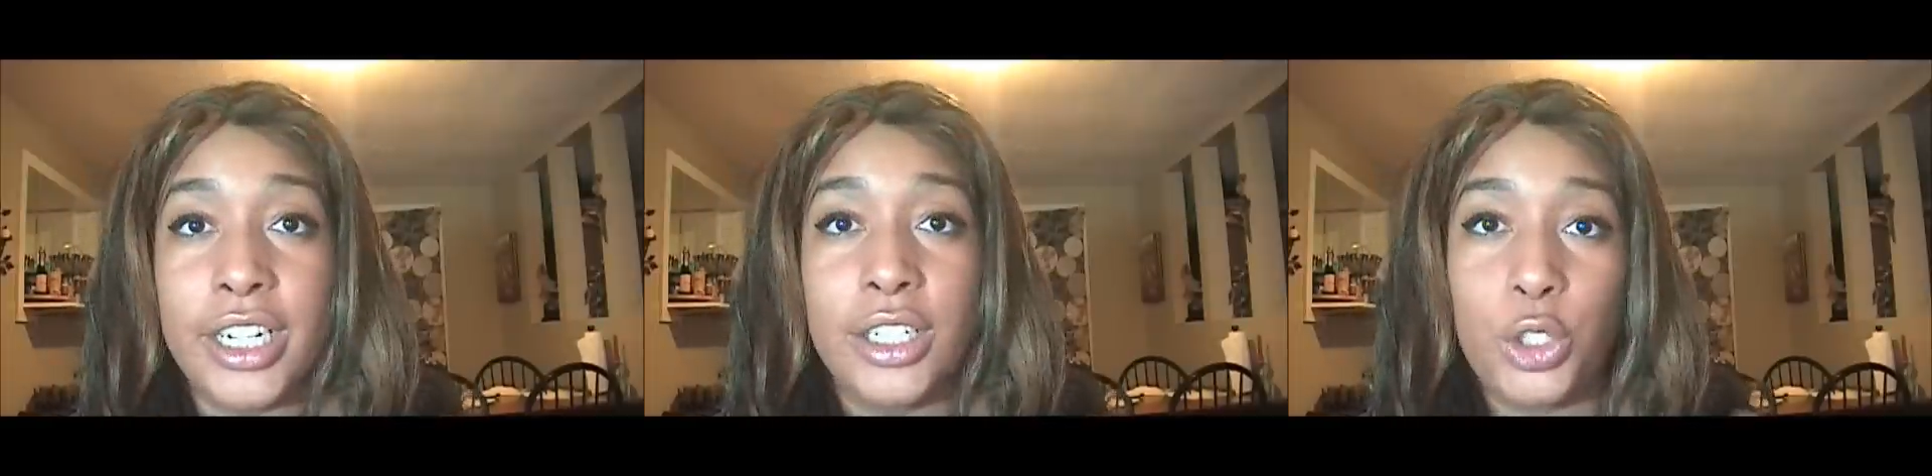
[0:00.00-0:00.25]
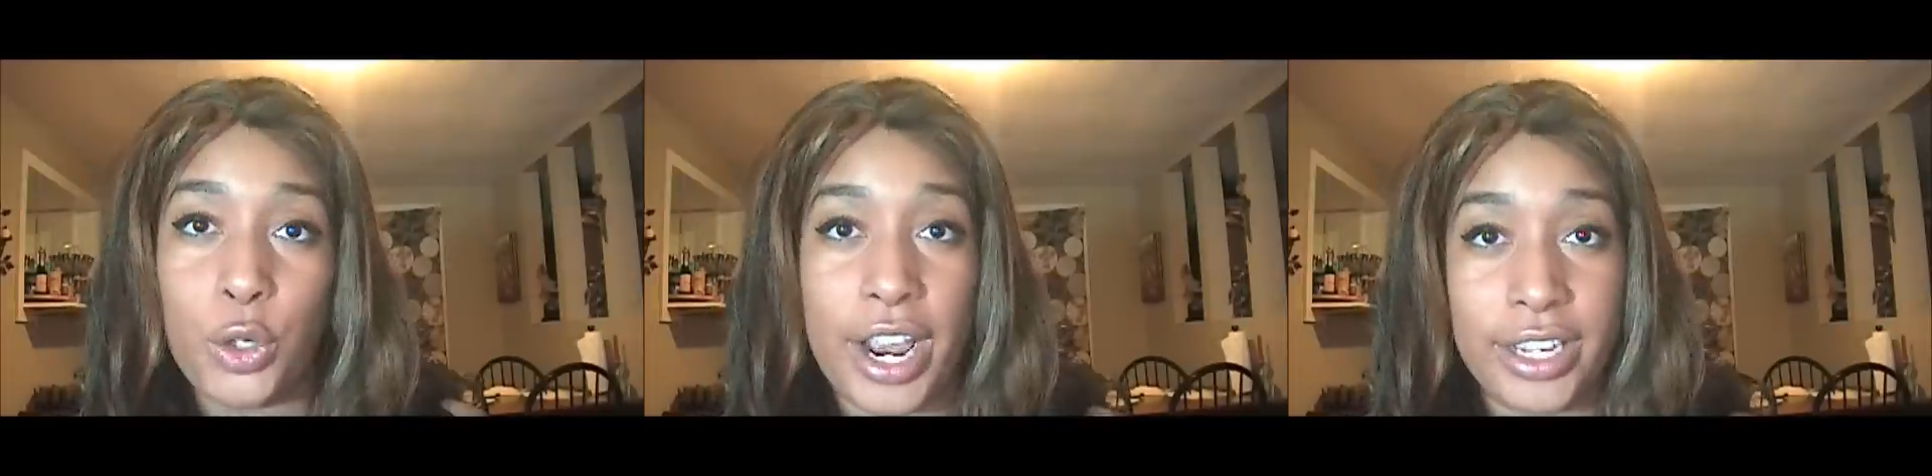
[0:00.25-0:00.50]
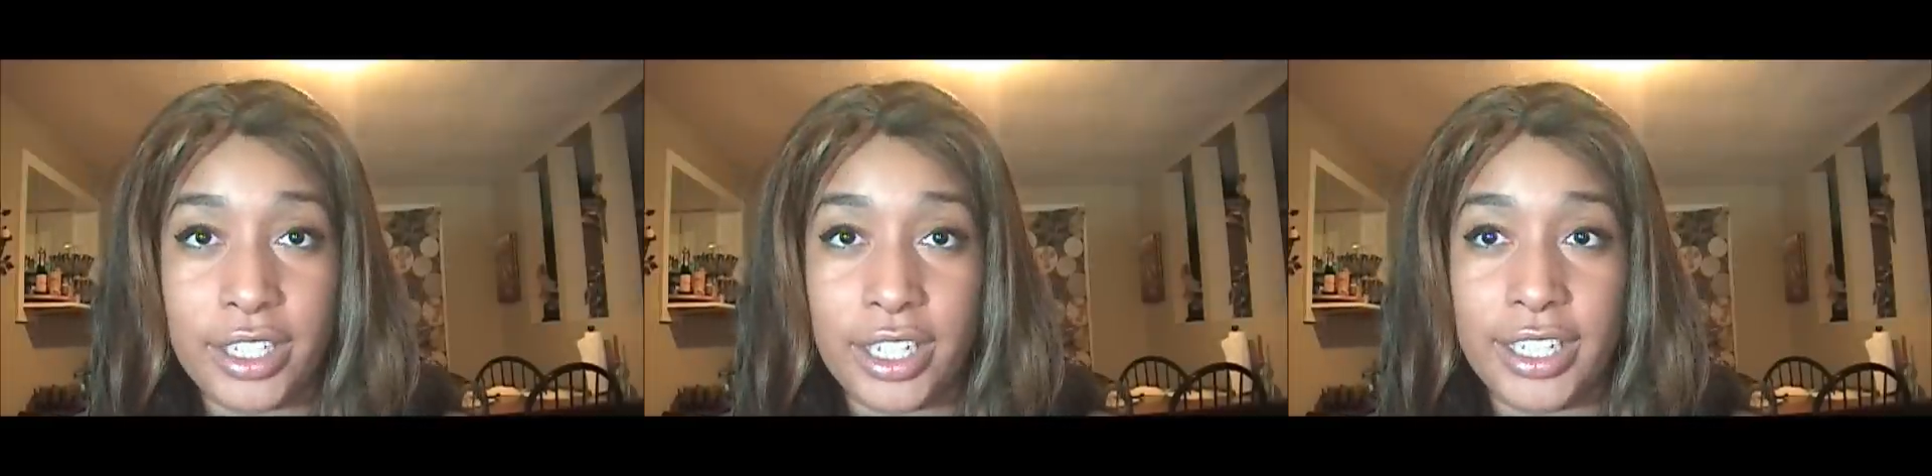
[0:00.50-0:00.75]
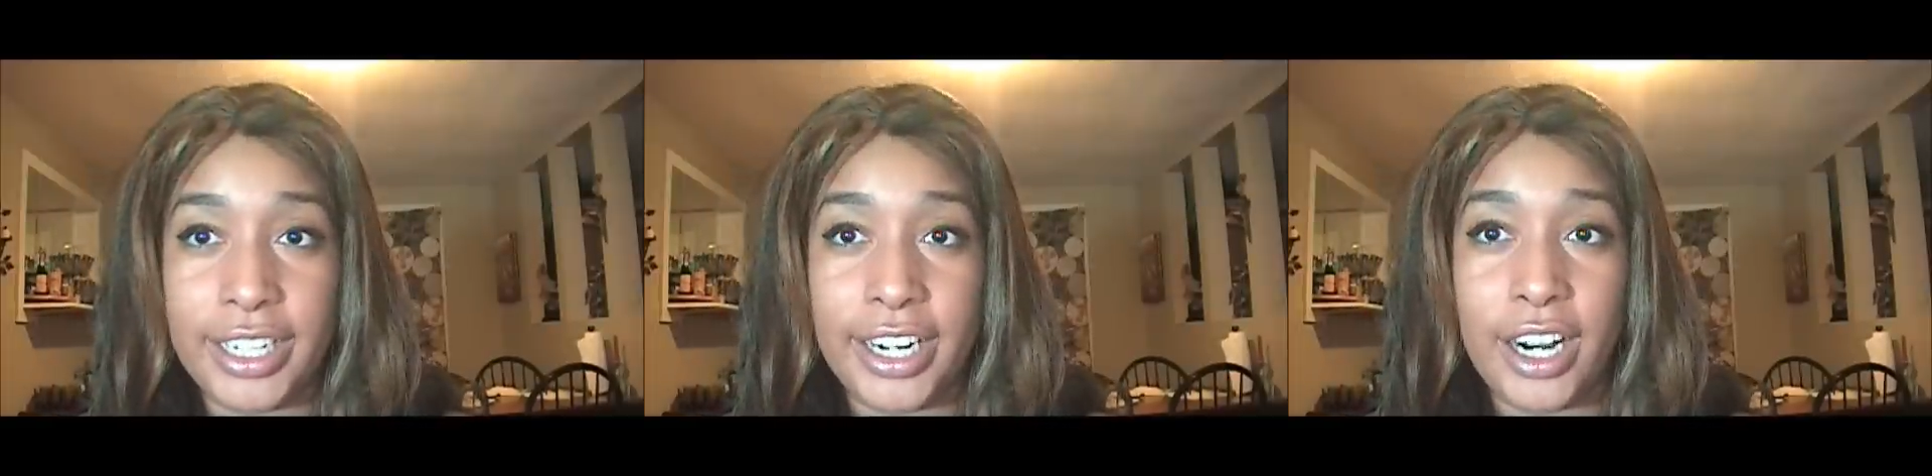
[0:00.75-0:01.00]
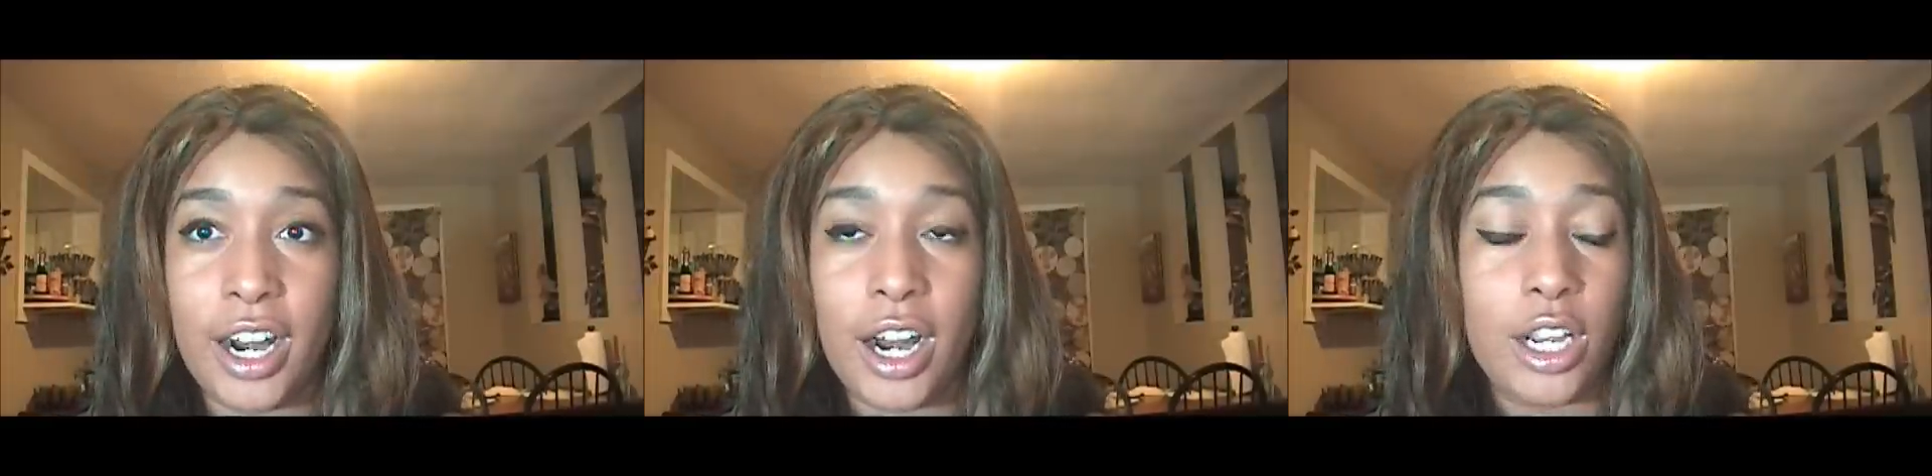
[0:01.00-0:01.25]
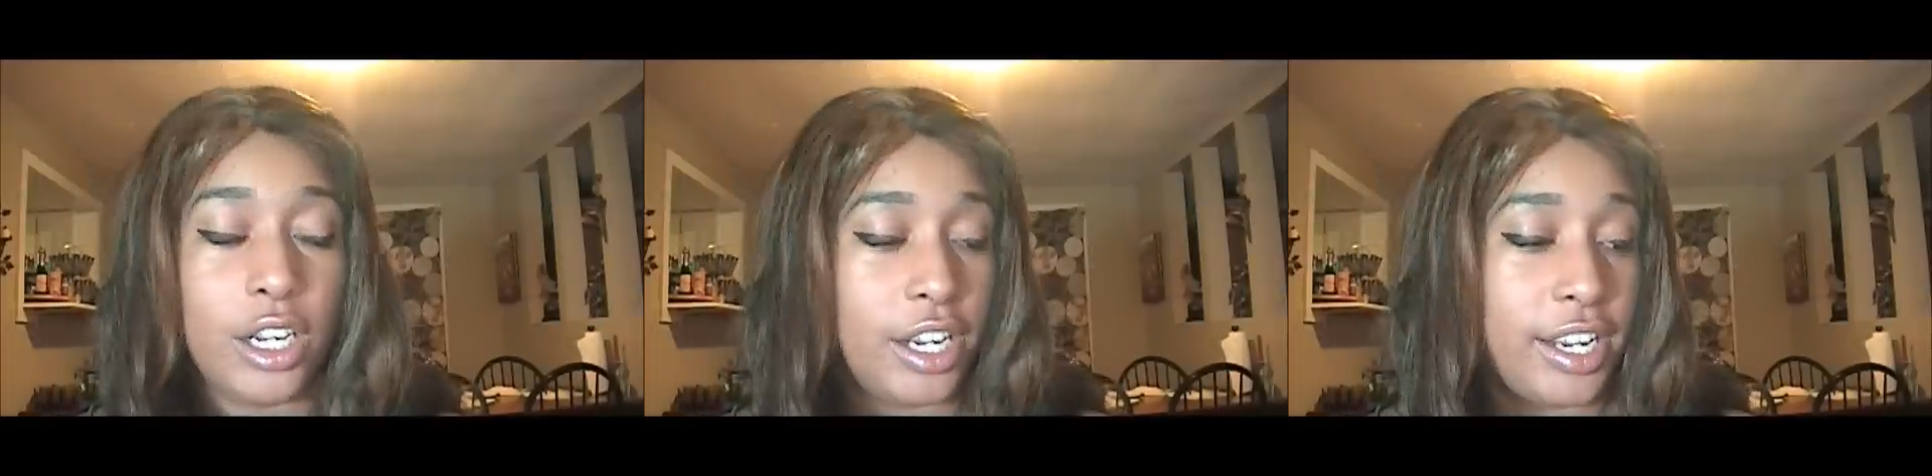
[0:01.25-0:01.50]

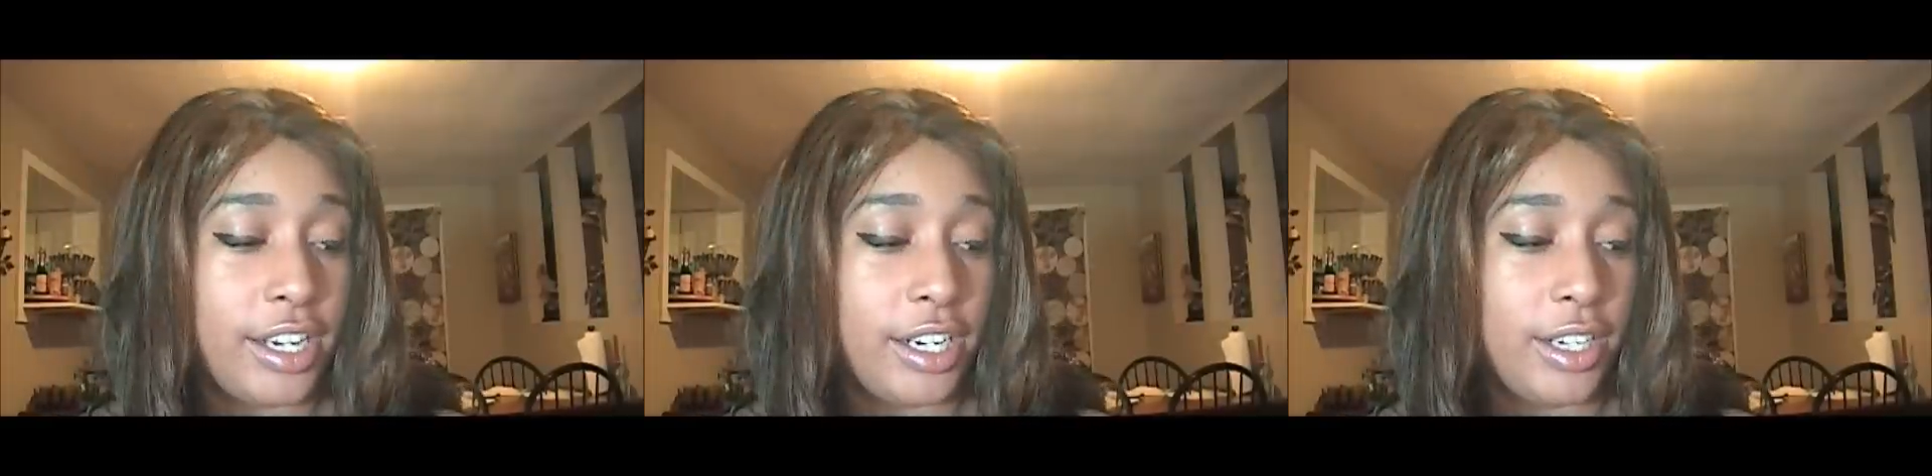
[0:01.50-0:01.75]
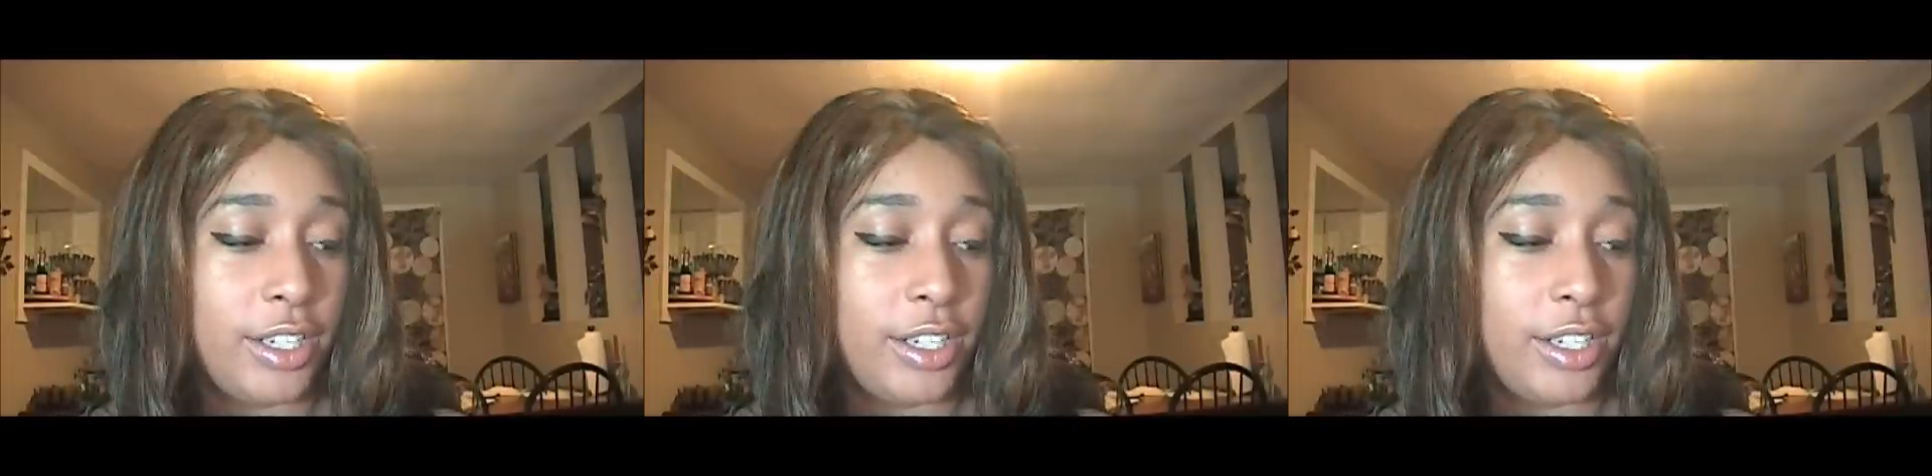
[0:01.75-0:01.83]
It